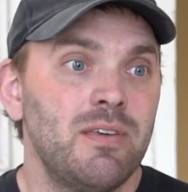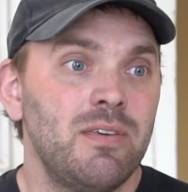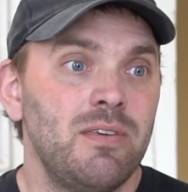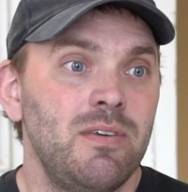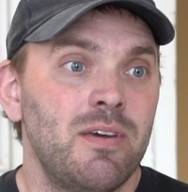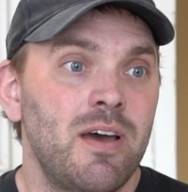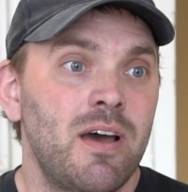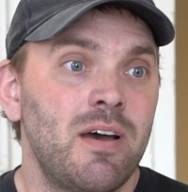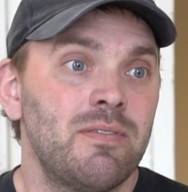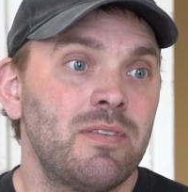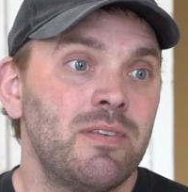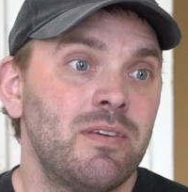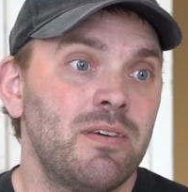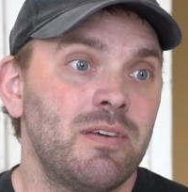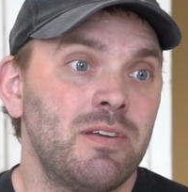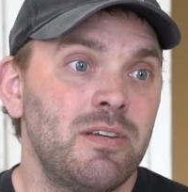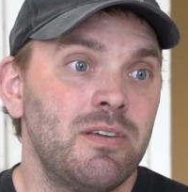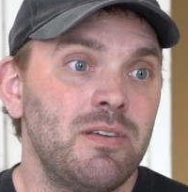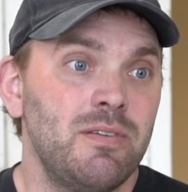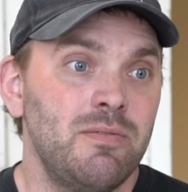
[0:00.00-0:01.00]
you have
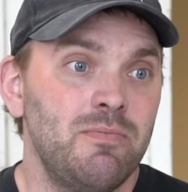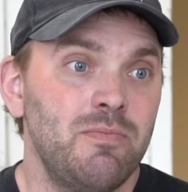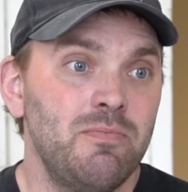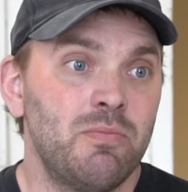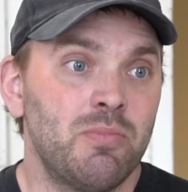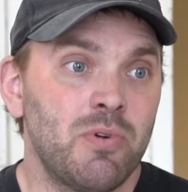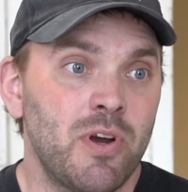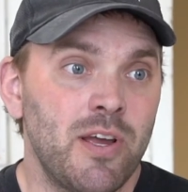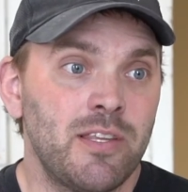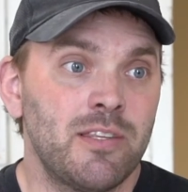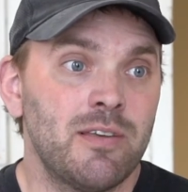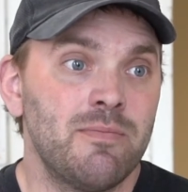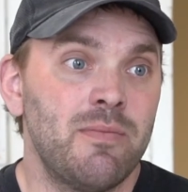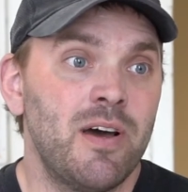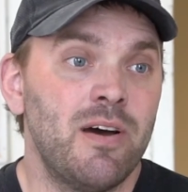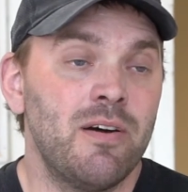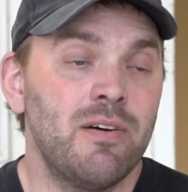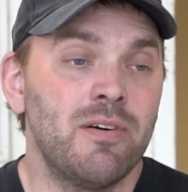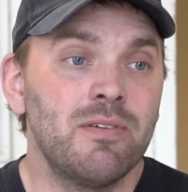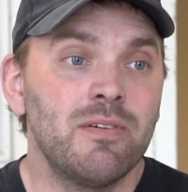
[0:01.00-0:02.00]
to break them
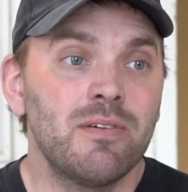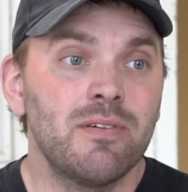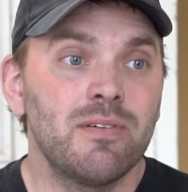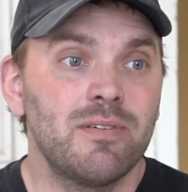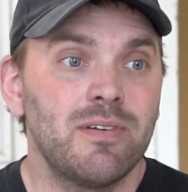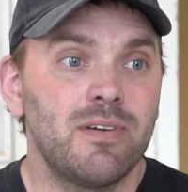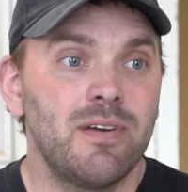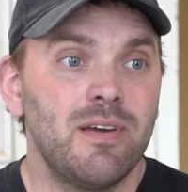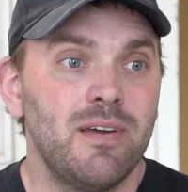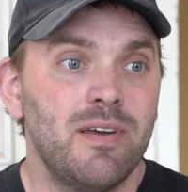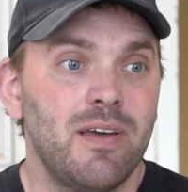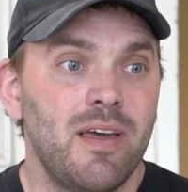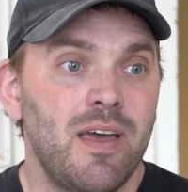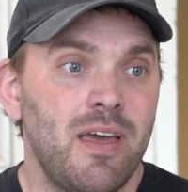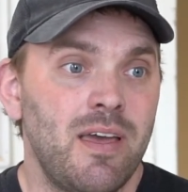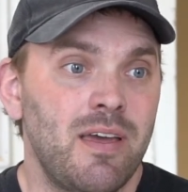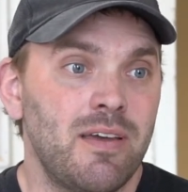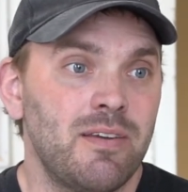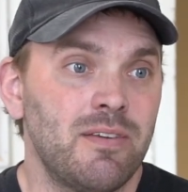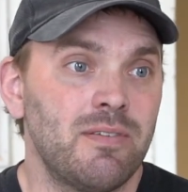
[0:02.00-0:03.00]
out
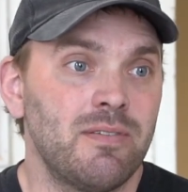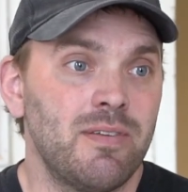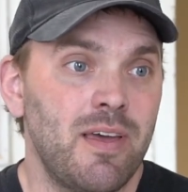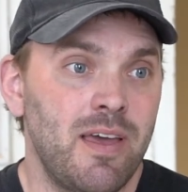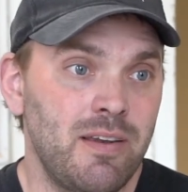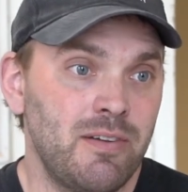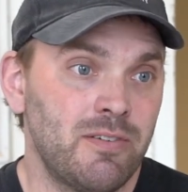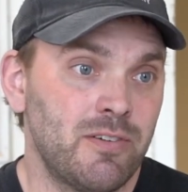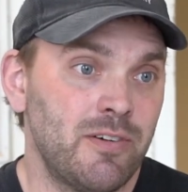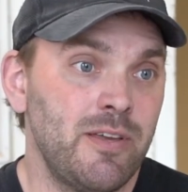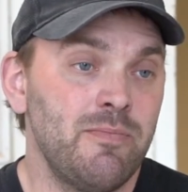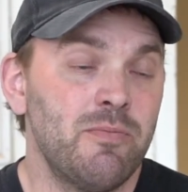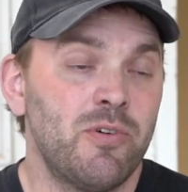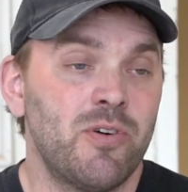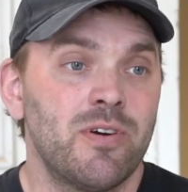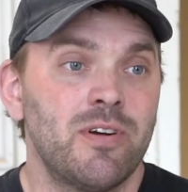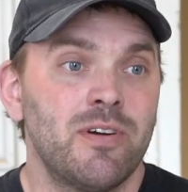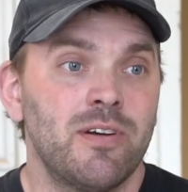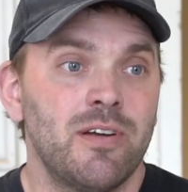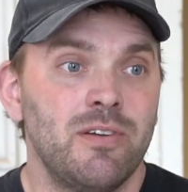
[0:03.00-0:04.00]
and
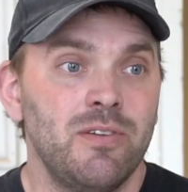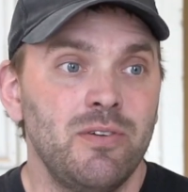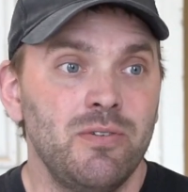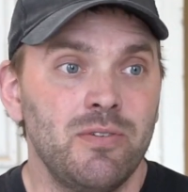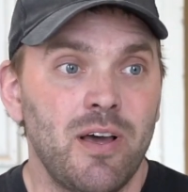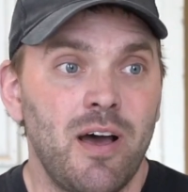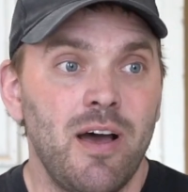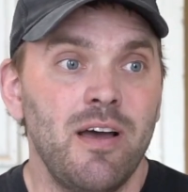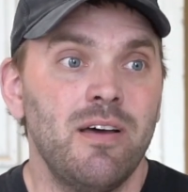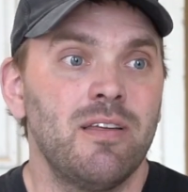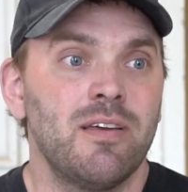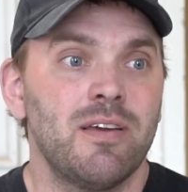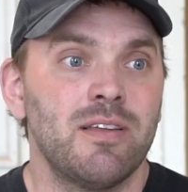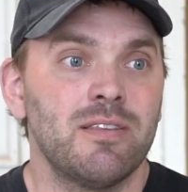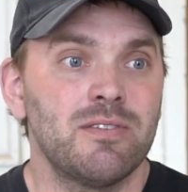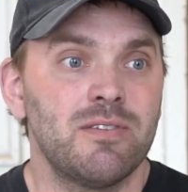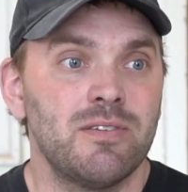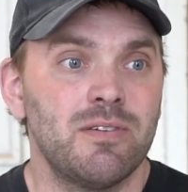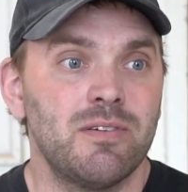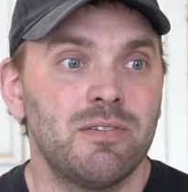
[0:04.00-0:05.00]
re-mortar a new tile in.
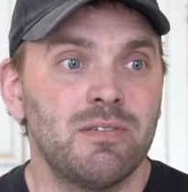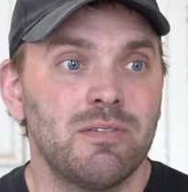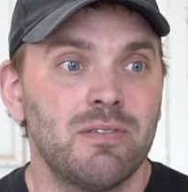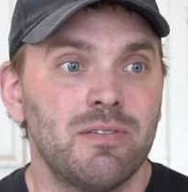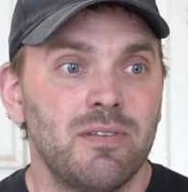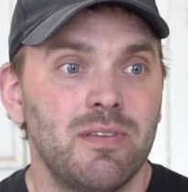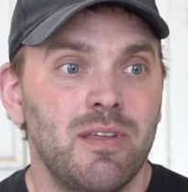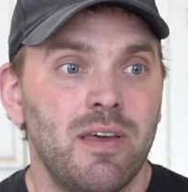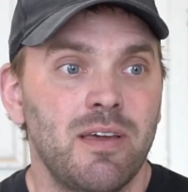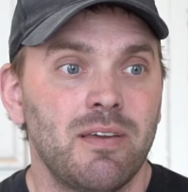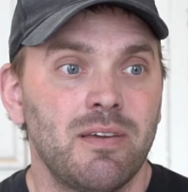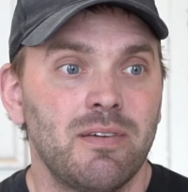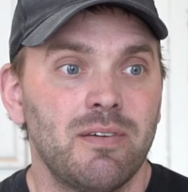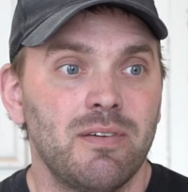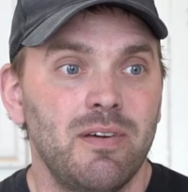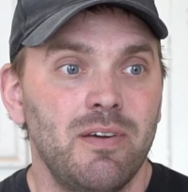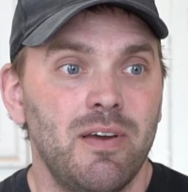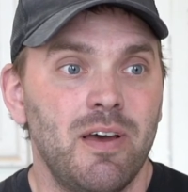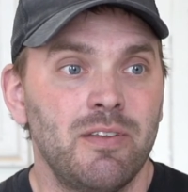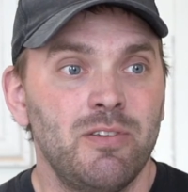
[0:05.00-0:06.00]
So like
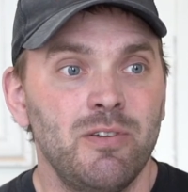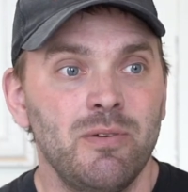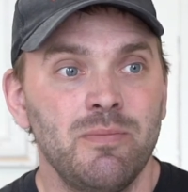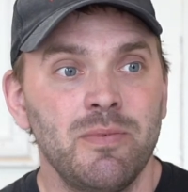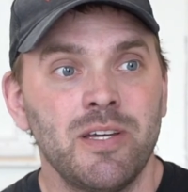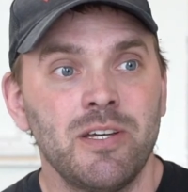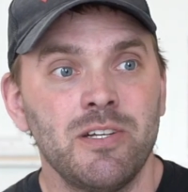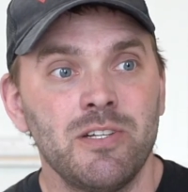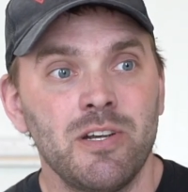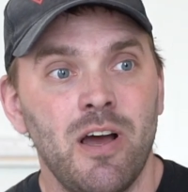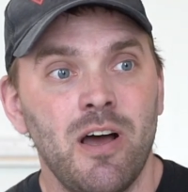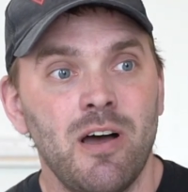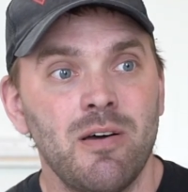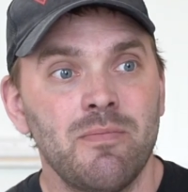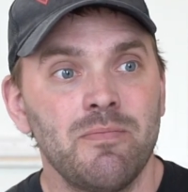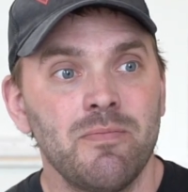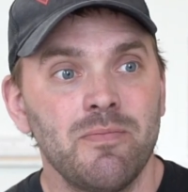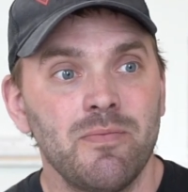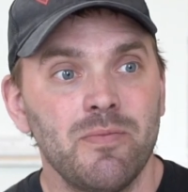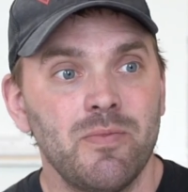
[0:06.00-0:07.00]
a 2-minute
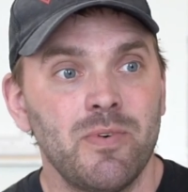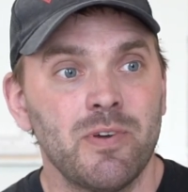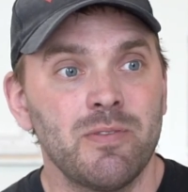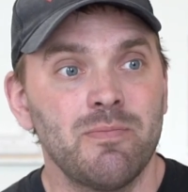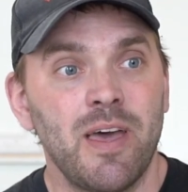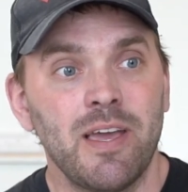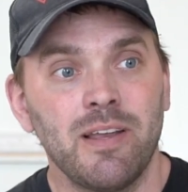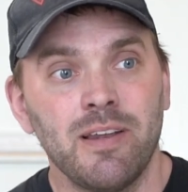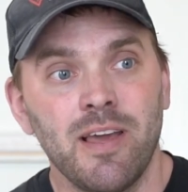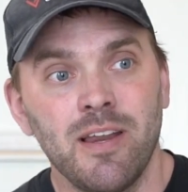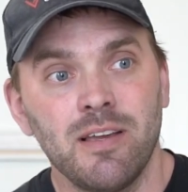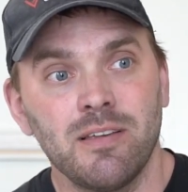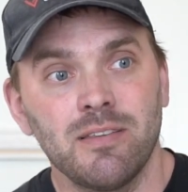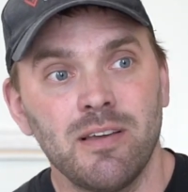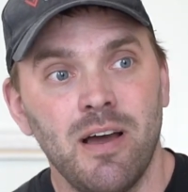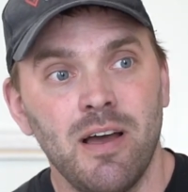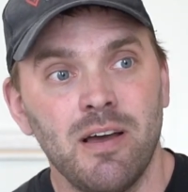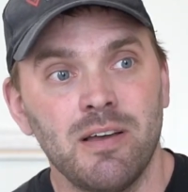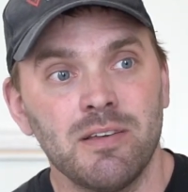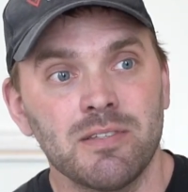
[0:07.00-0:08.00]
job with magnetic
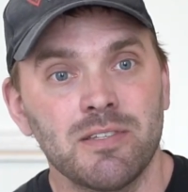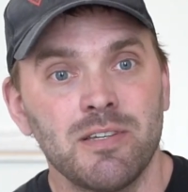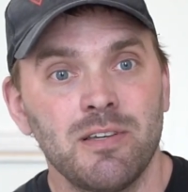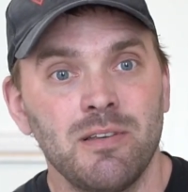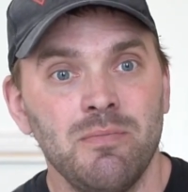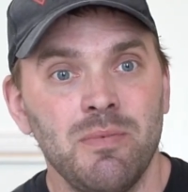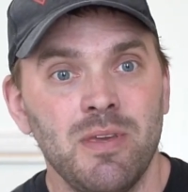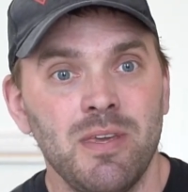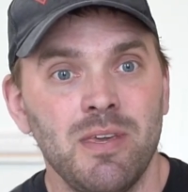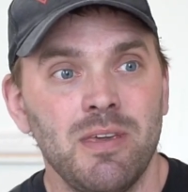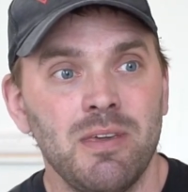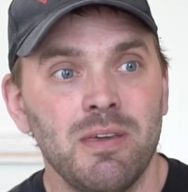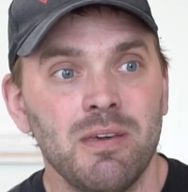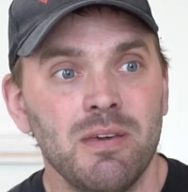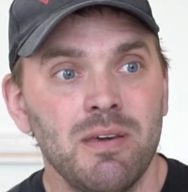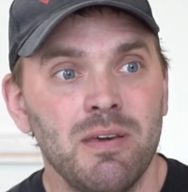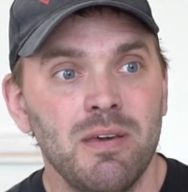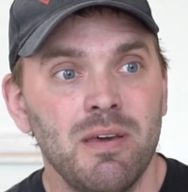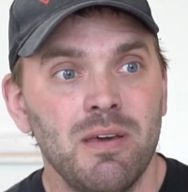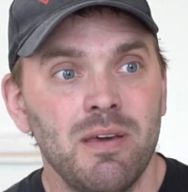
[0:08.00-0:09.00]
tiles could be
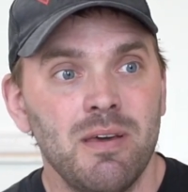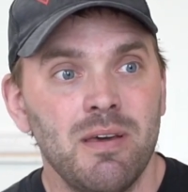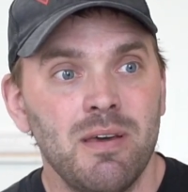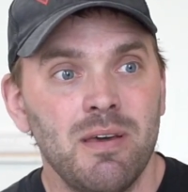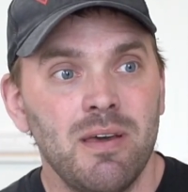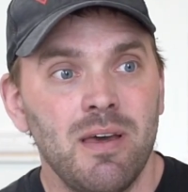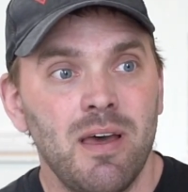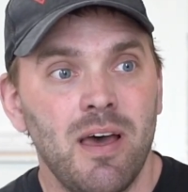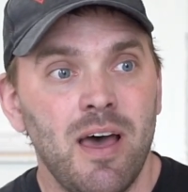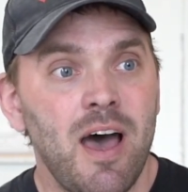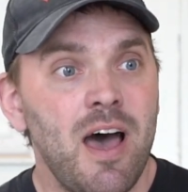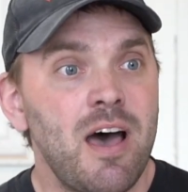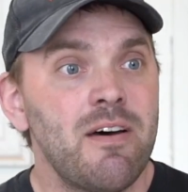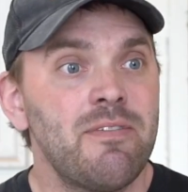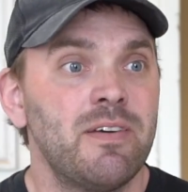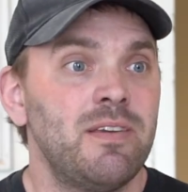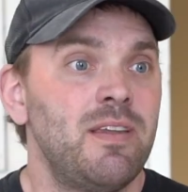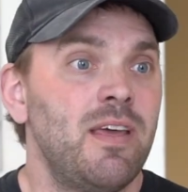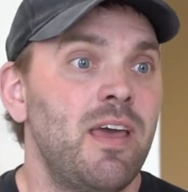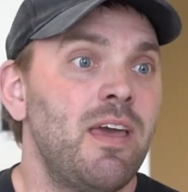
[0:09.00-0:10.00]
a half
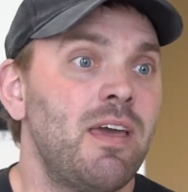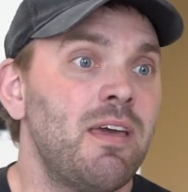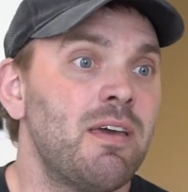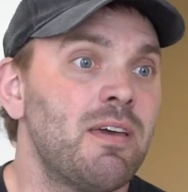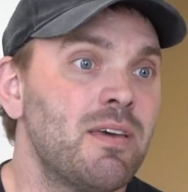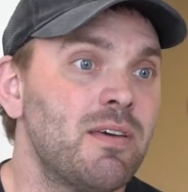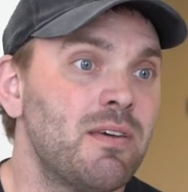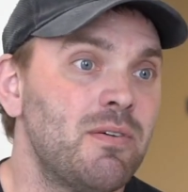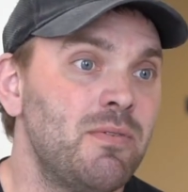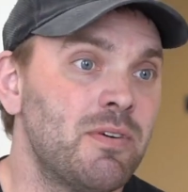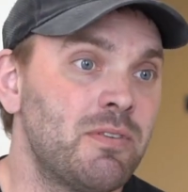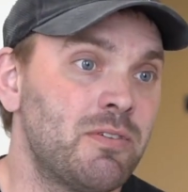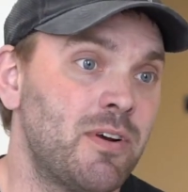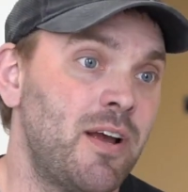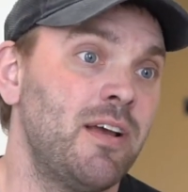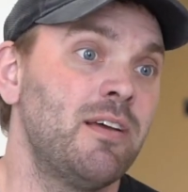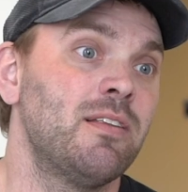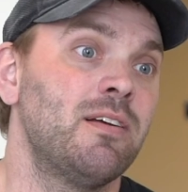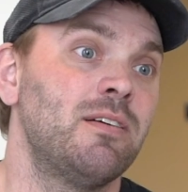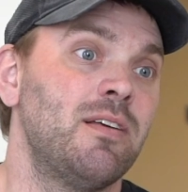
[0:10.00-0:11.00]
a day with
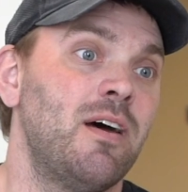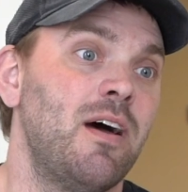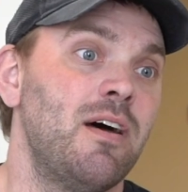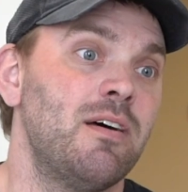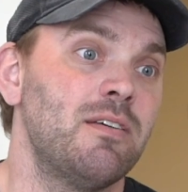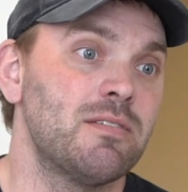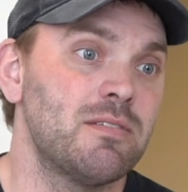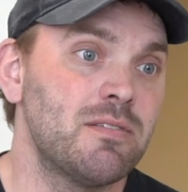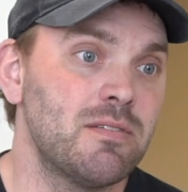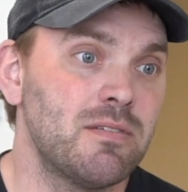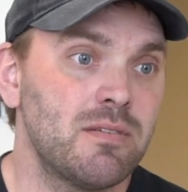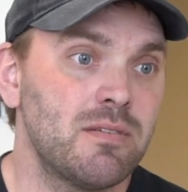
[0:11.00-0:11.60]
regular tiles.